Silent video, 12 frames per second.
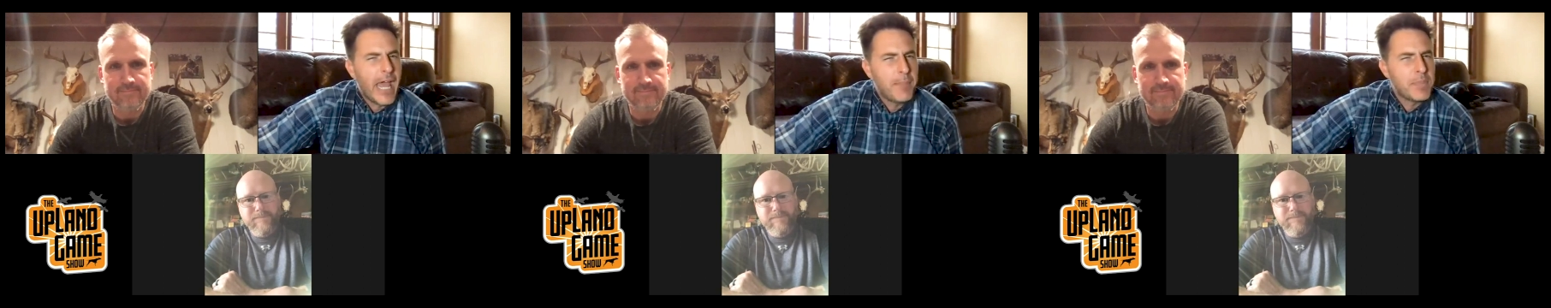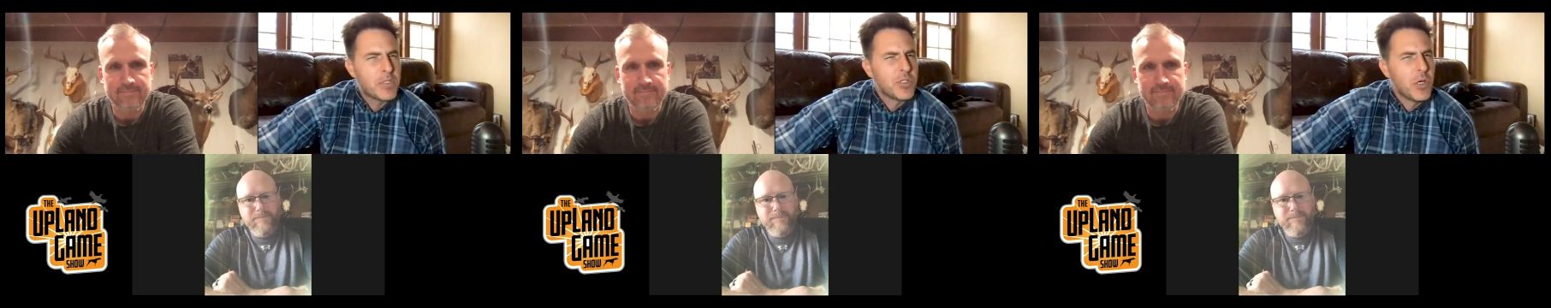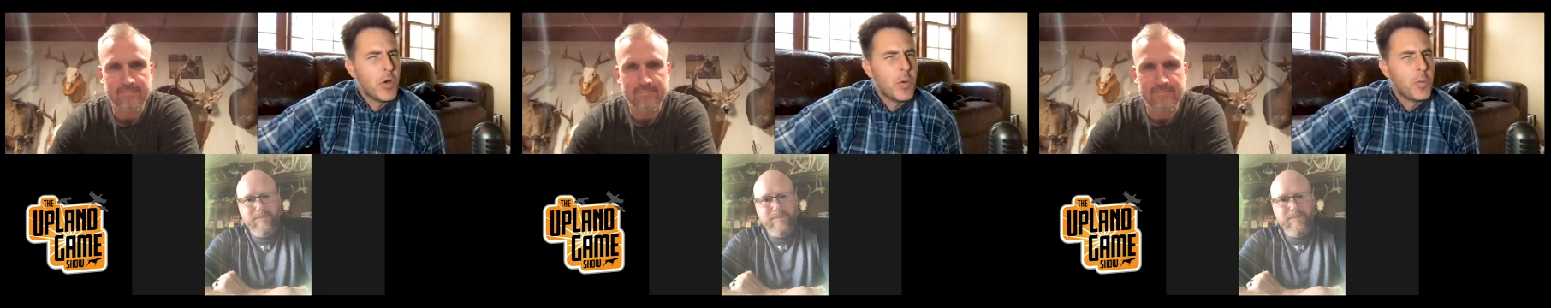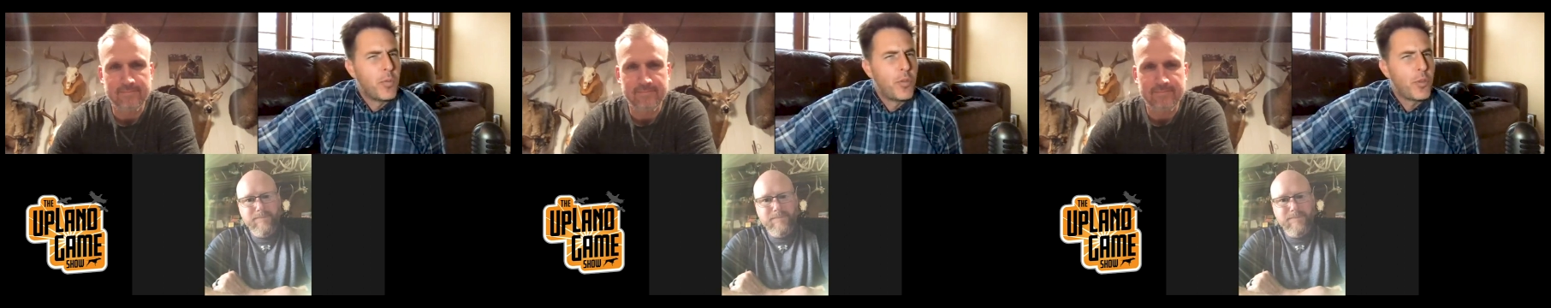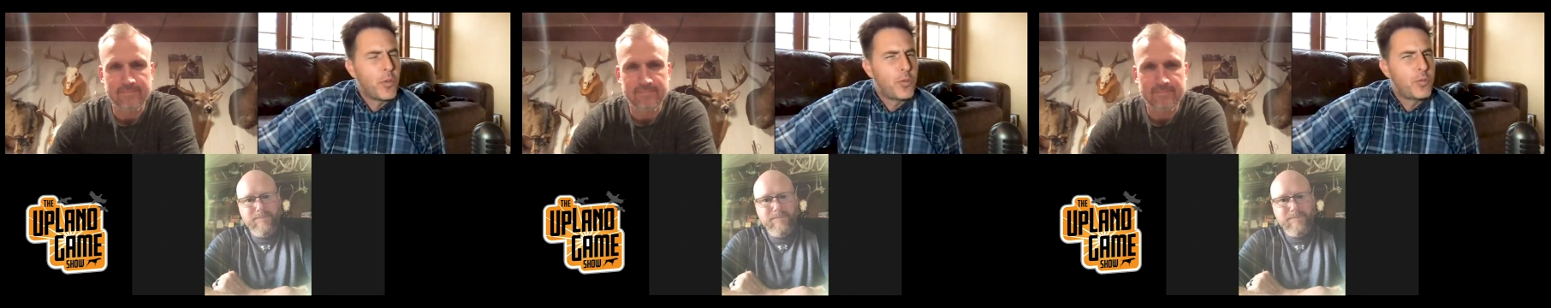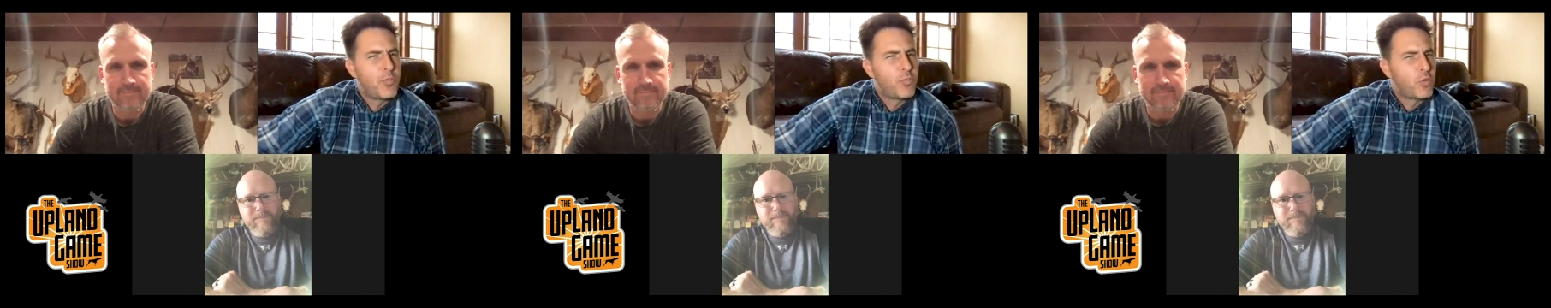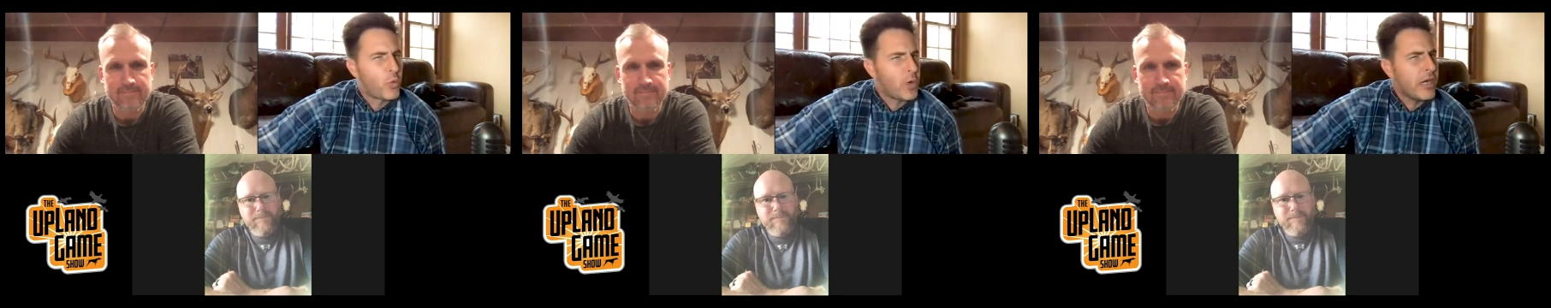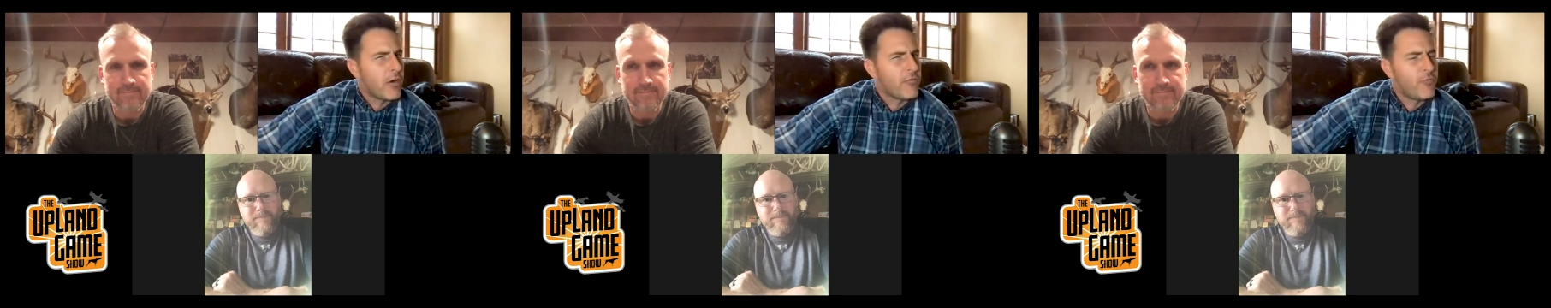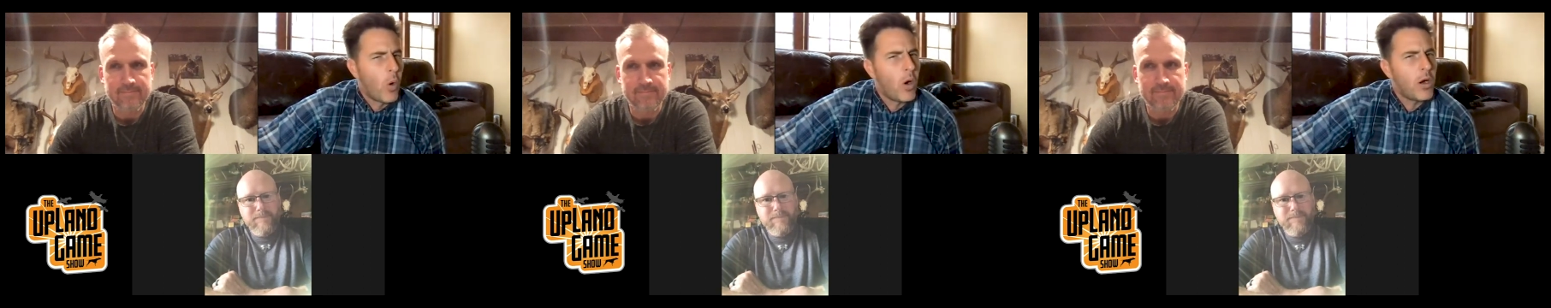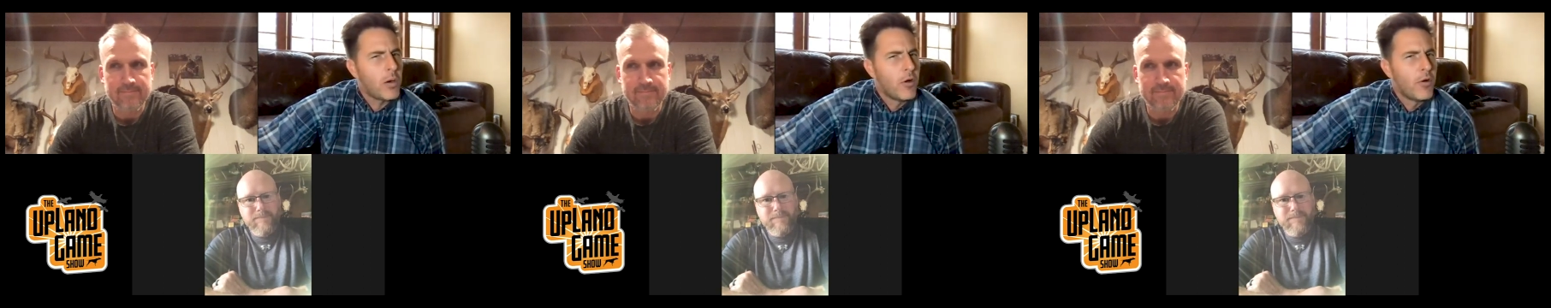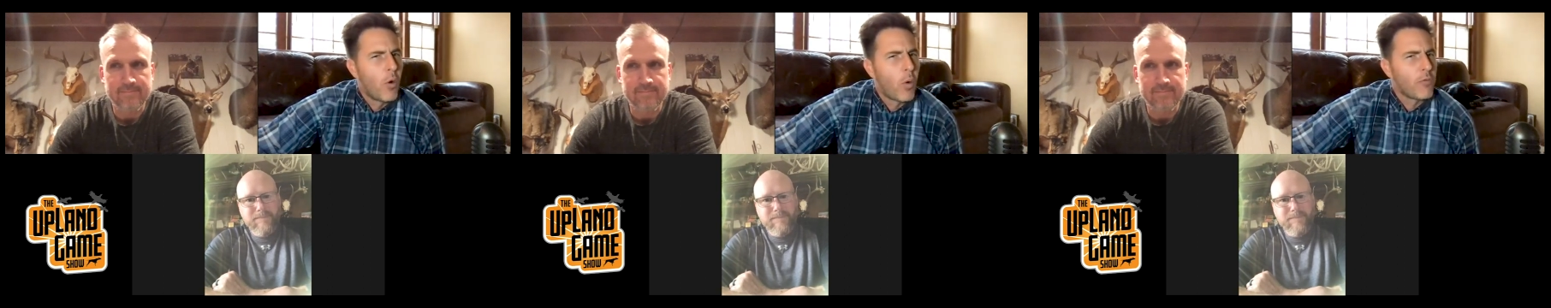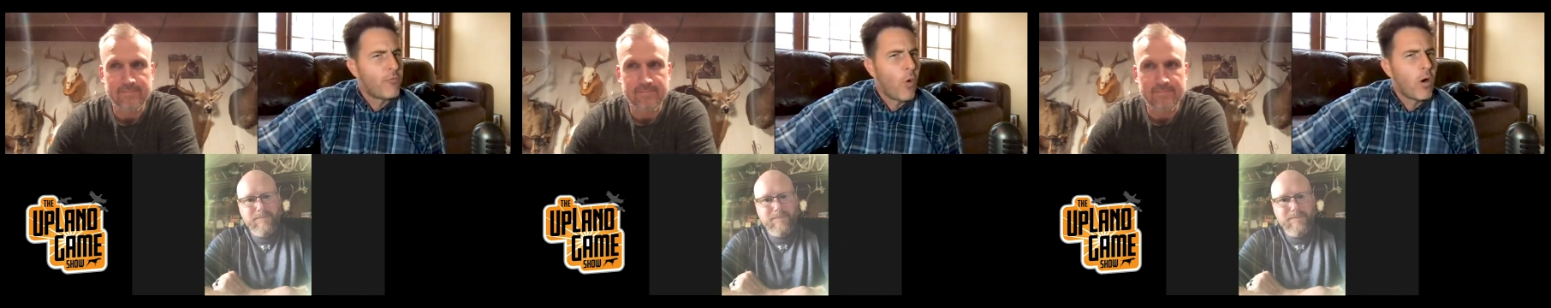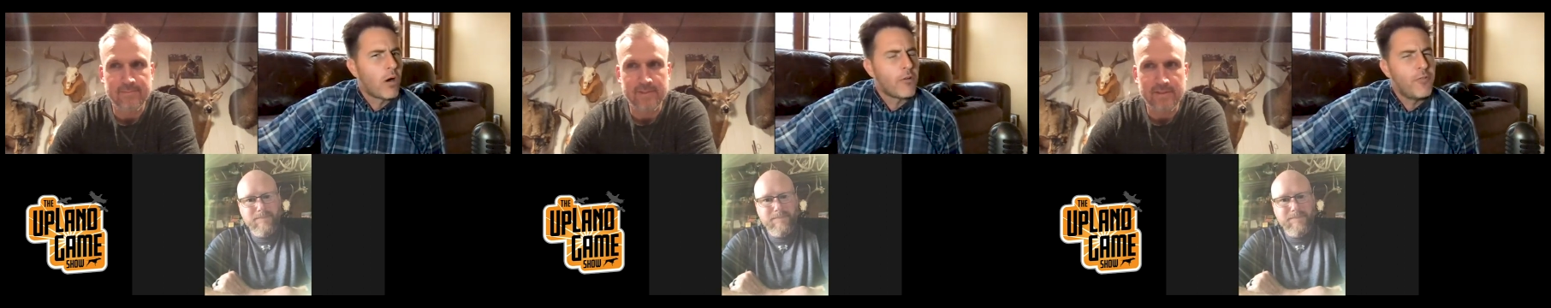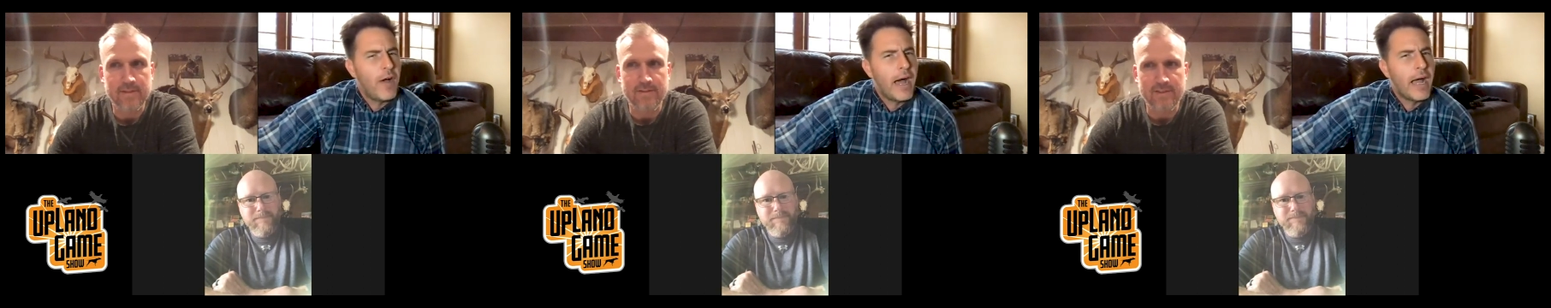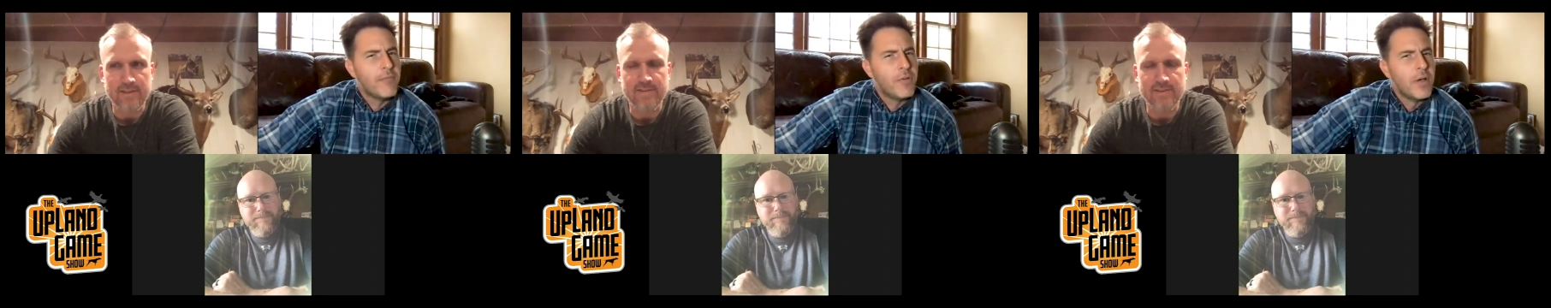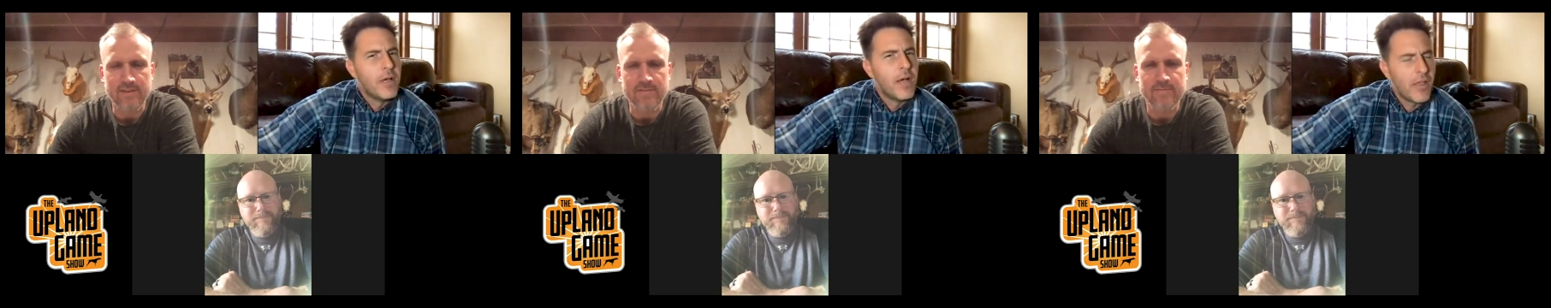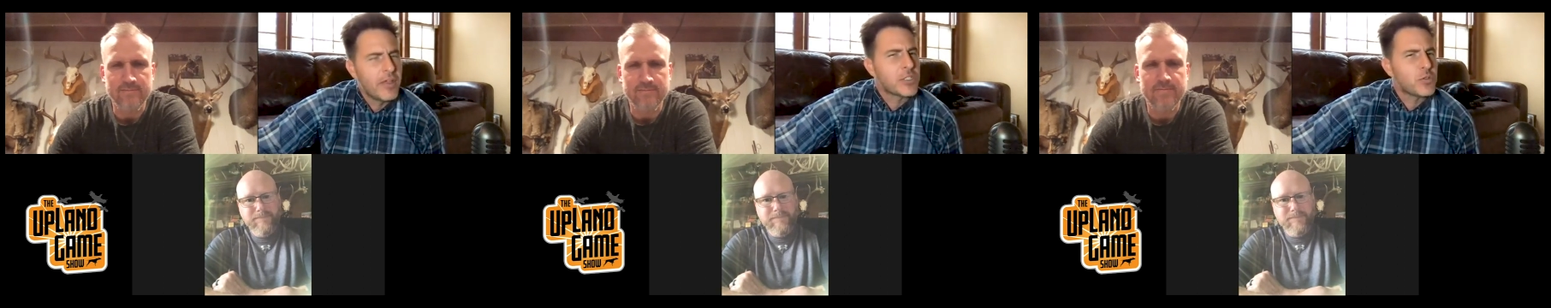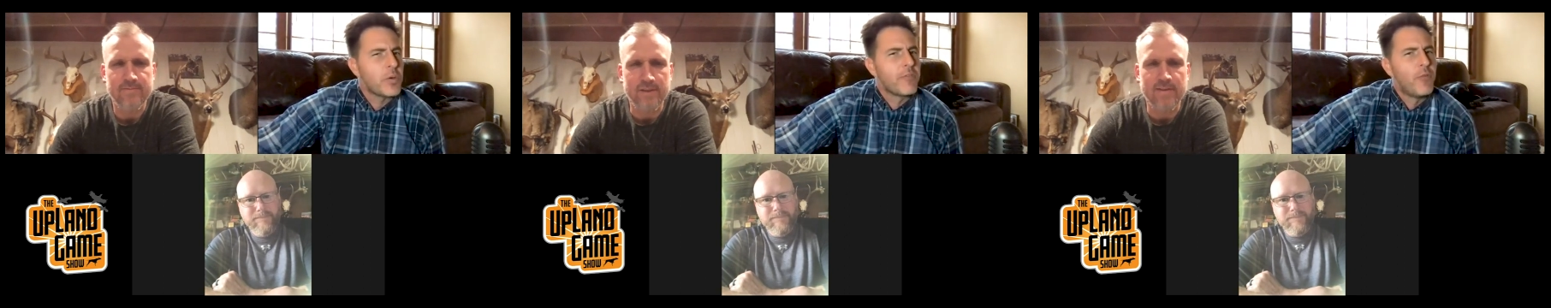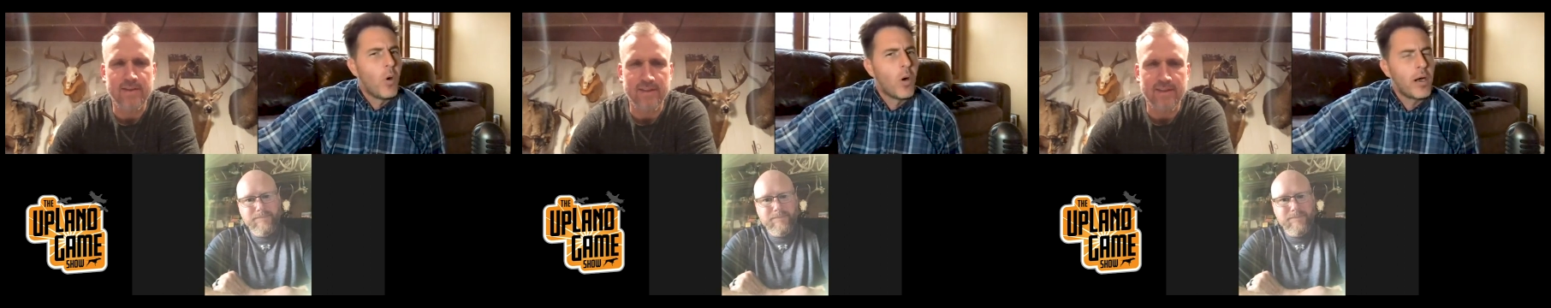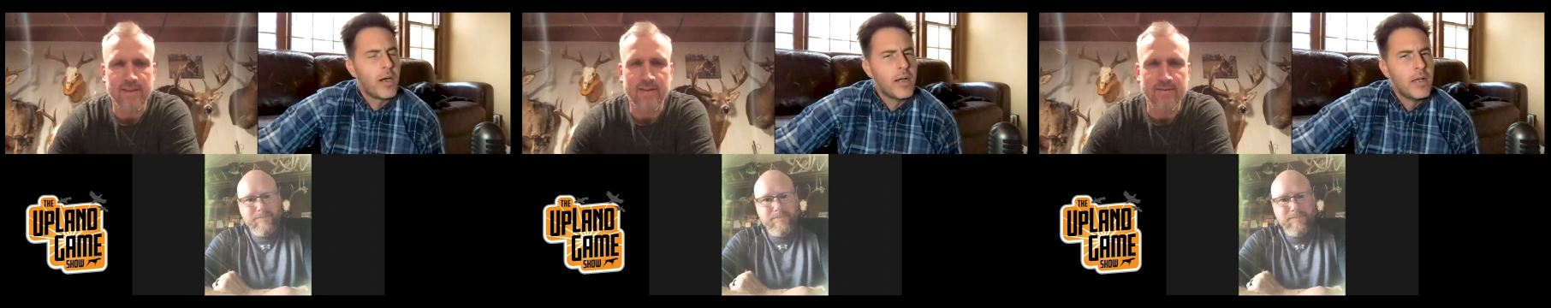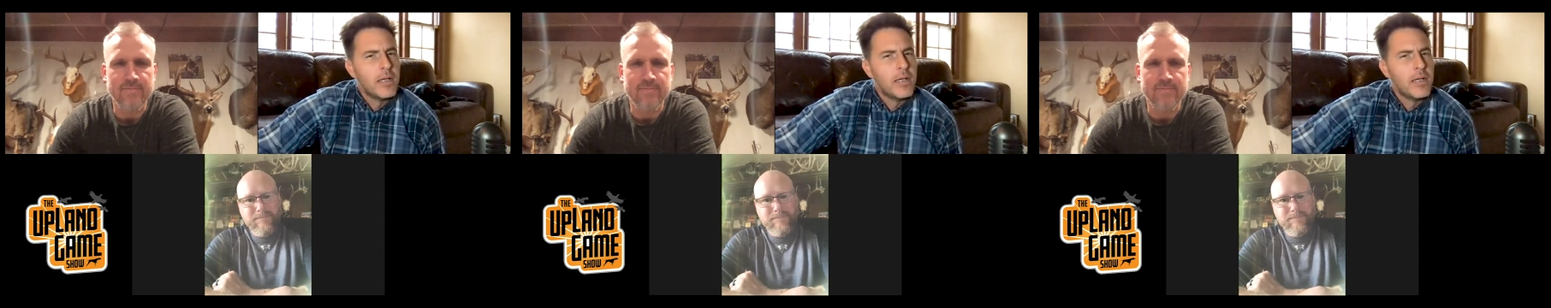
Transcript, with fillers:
Speaker 1: episode three or four, or four or five. I think it's three or four.